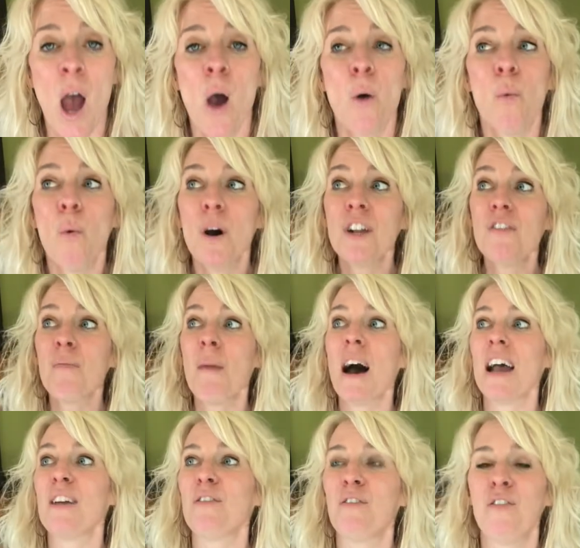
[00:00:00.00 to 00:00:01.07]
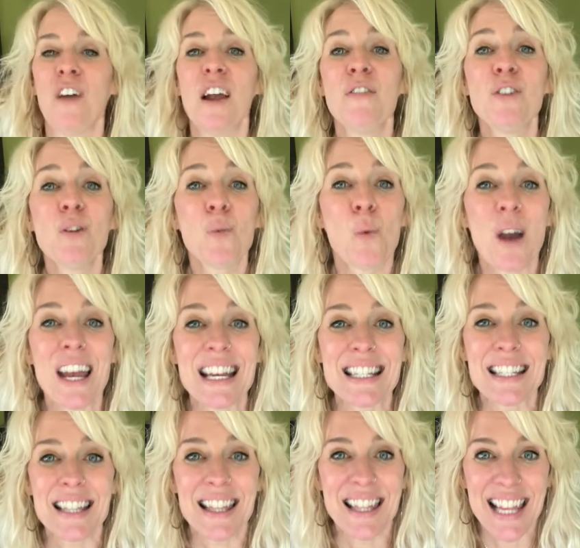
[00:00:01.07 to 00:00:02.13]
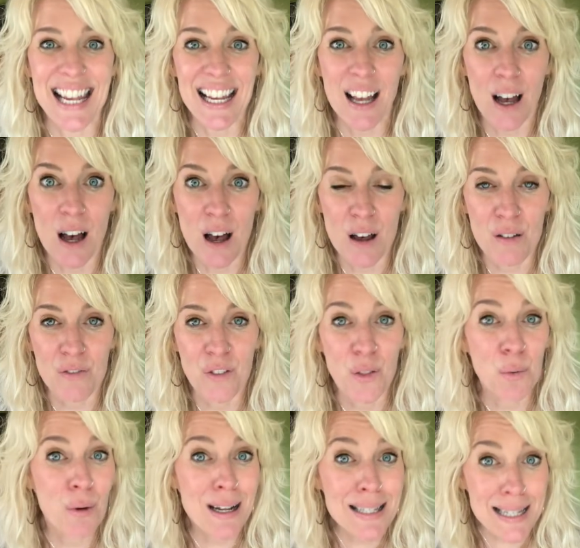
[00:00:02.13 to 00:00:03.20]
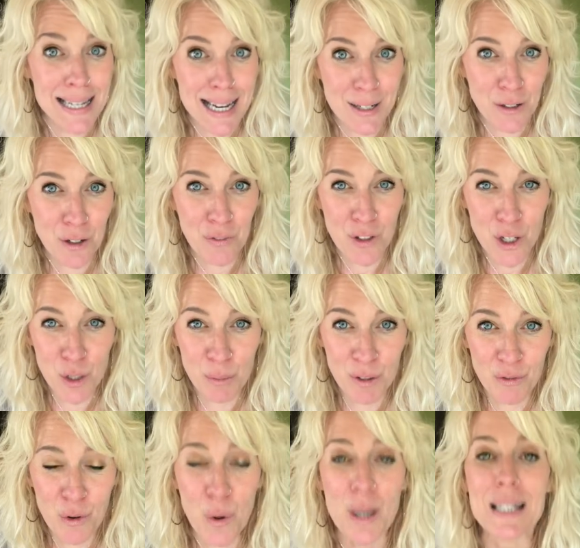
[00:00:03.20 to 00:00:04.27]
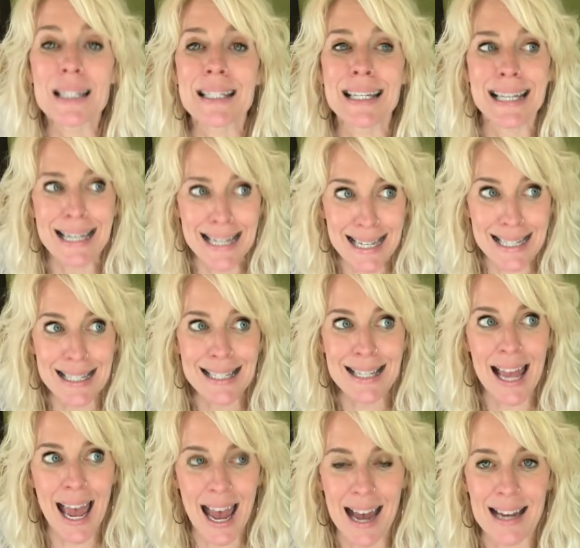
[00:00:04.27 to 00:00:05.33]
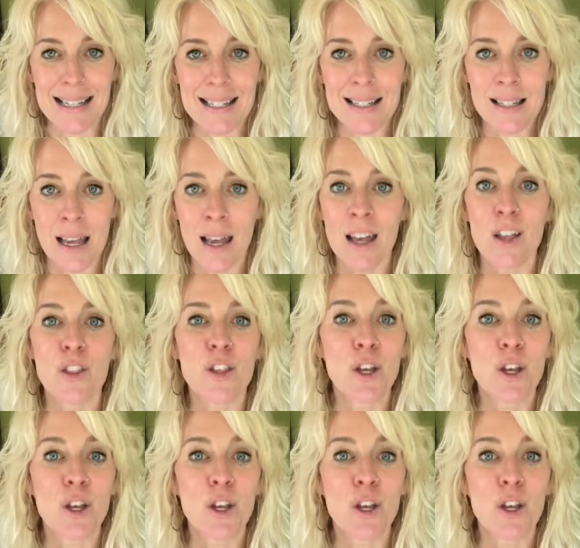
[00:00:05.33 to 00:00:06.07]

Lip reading: One of my favorite ways to think of the resonator of the human voice is as the